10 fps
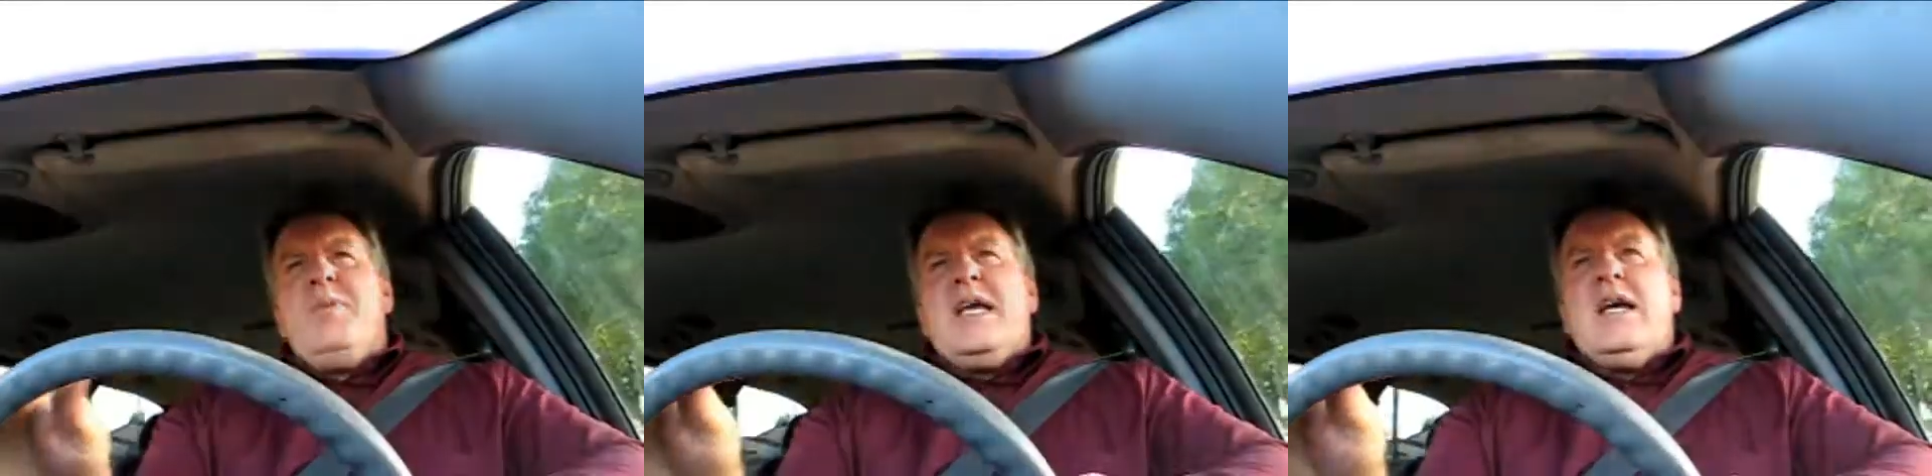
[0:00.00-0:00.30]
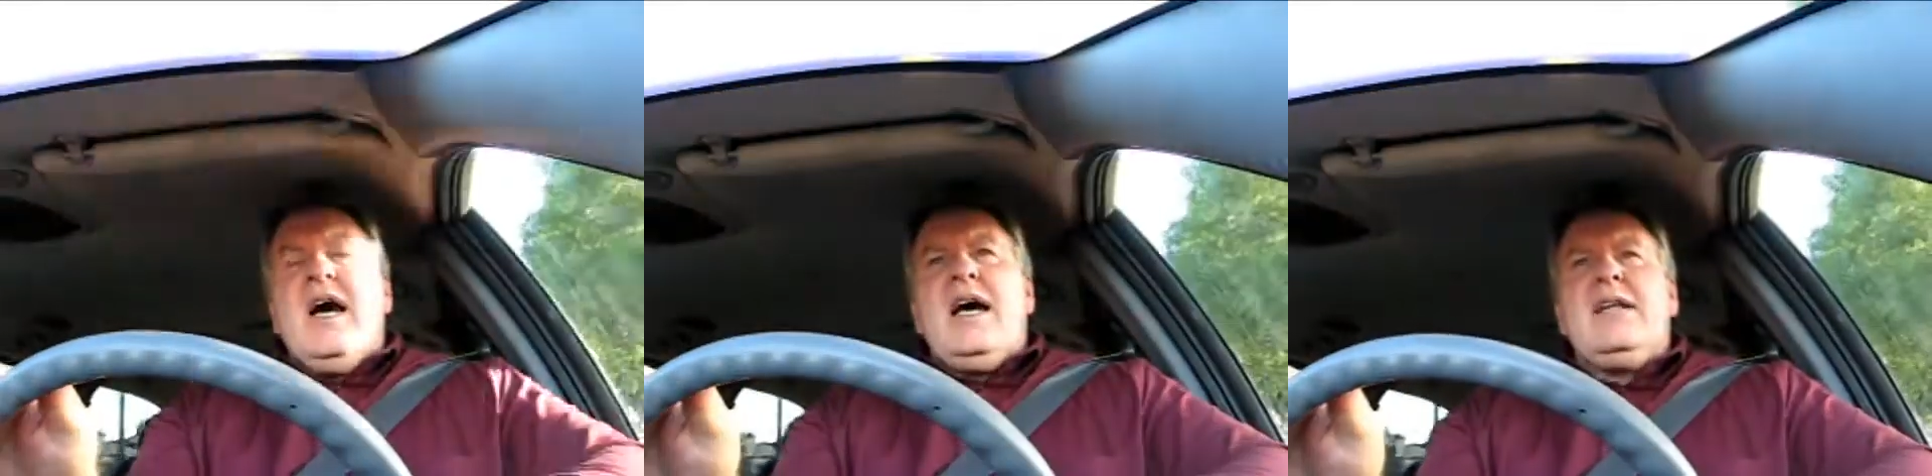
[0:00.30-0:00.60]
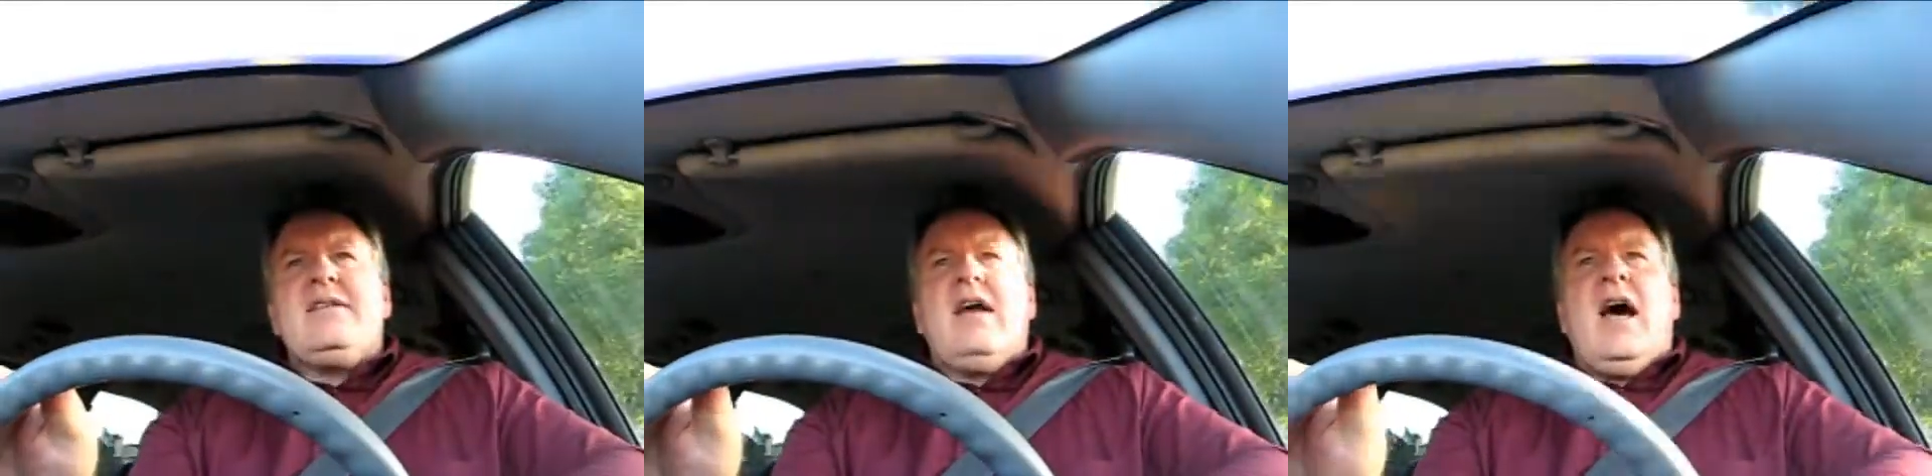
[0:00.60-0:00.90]

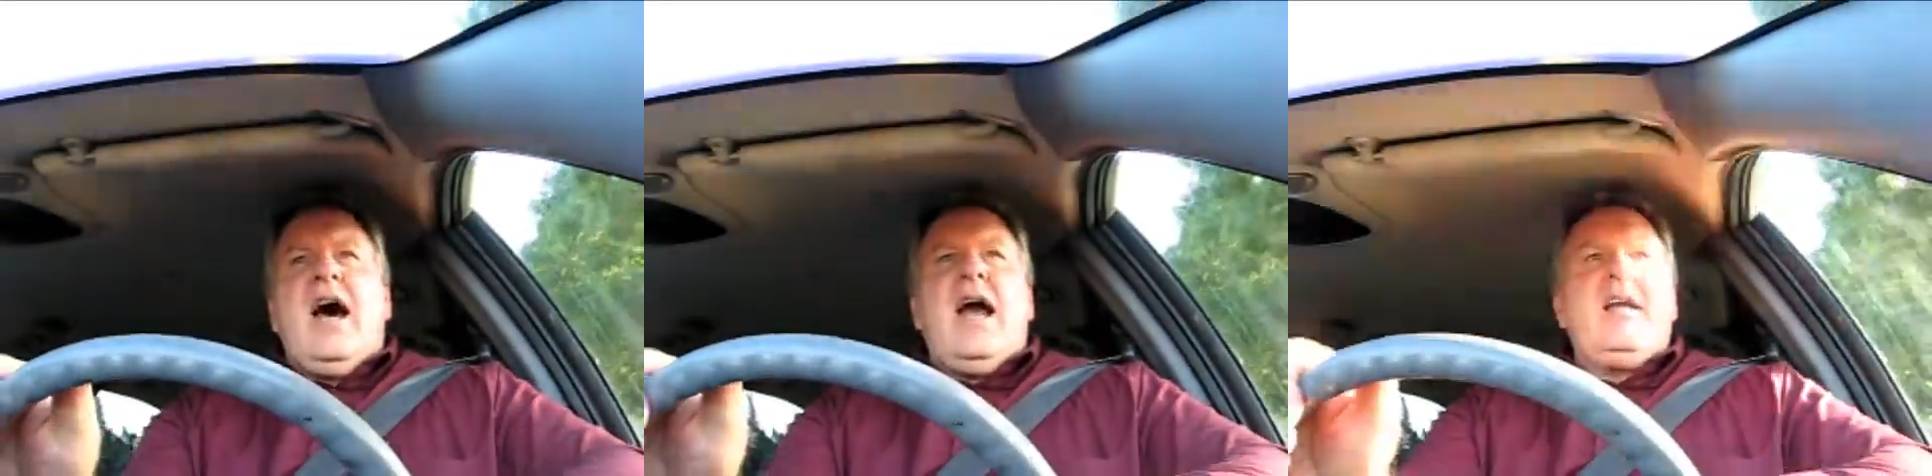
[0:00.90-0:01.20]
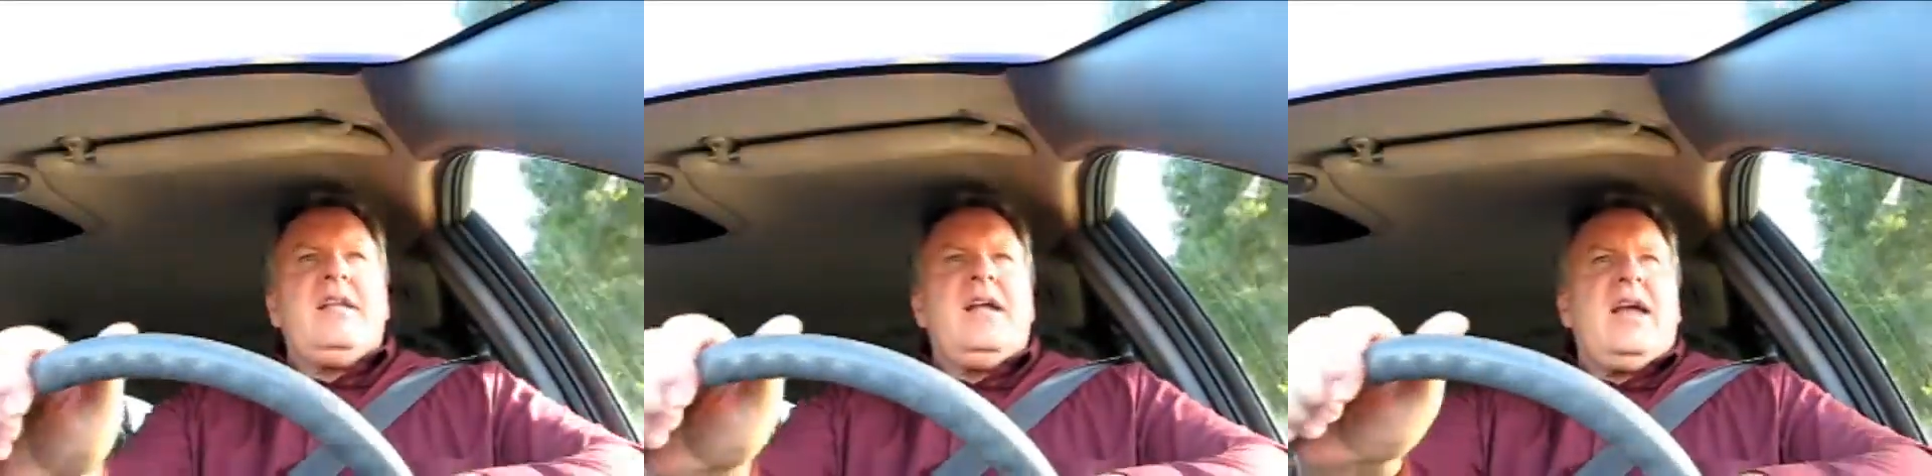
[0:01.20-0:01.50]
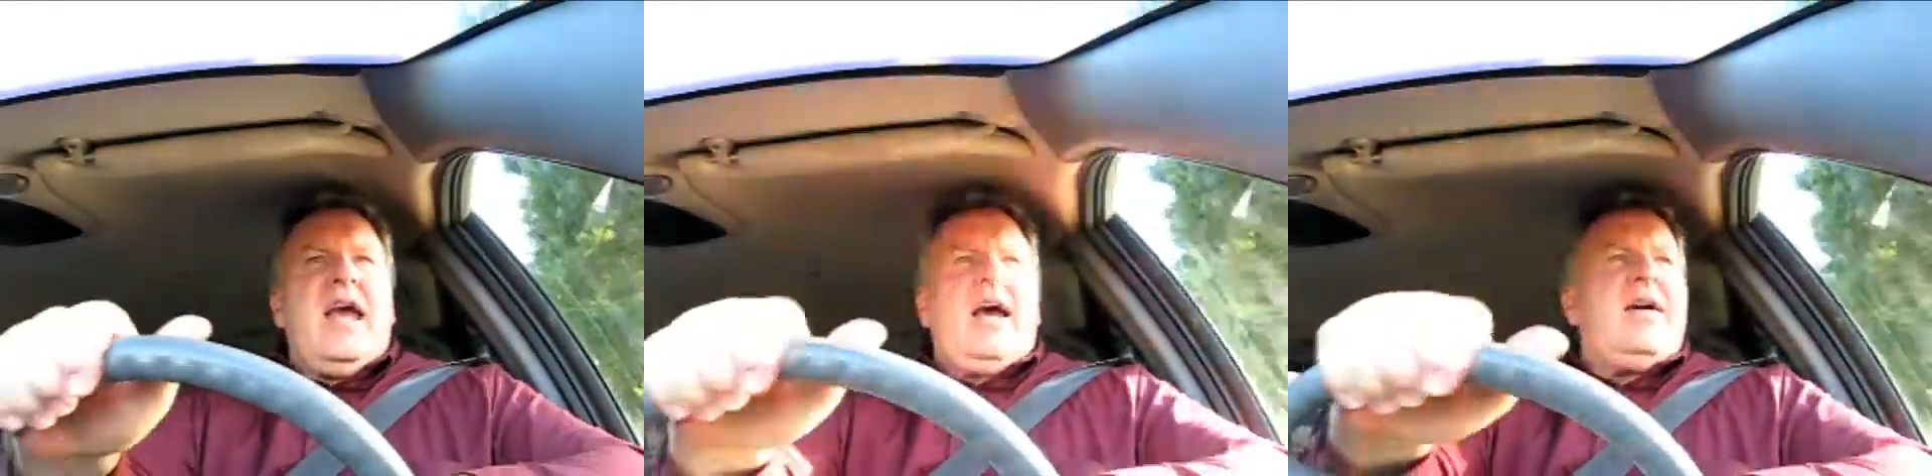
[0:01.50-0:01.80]
Because I
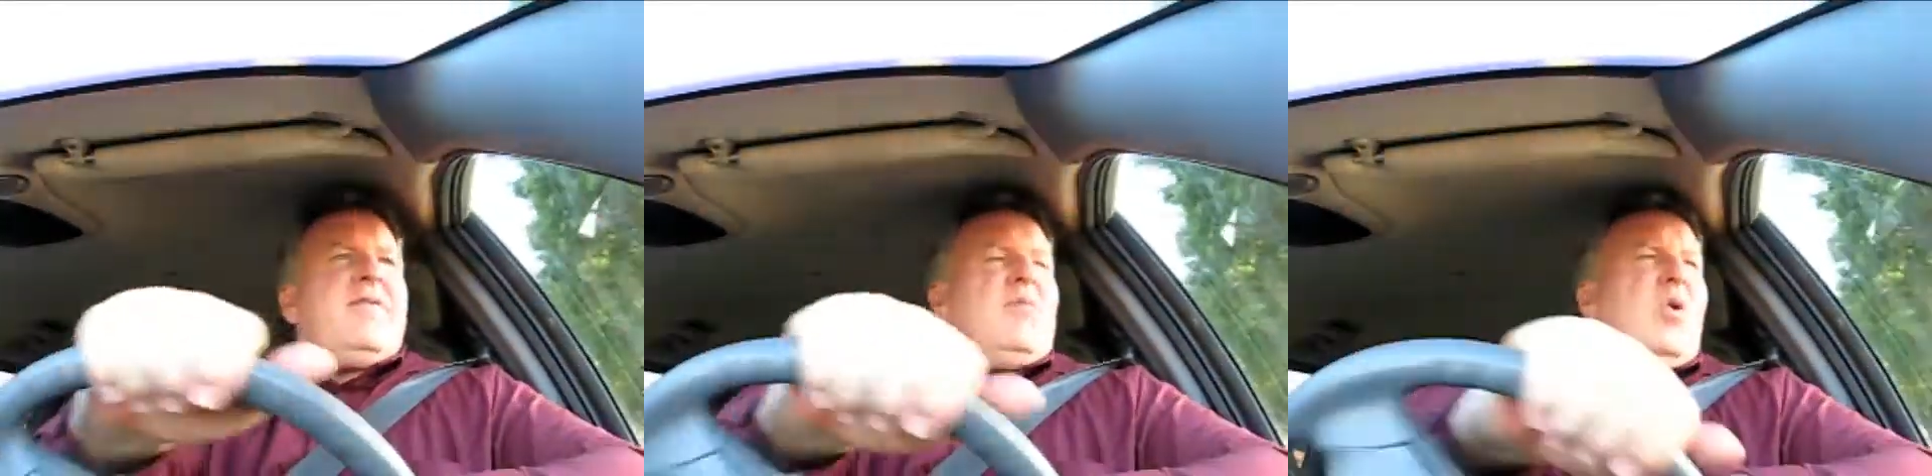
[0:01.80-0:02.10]
have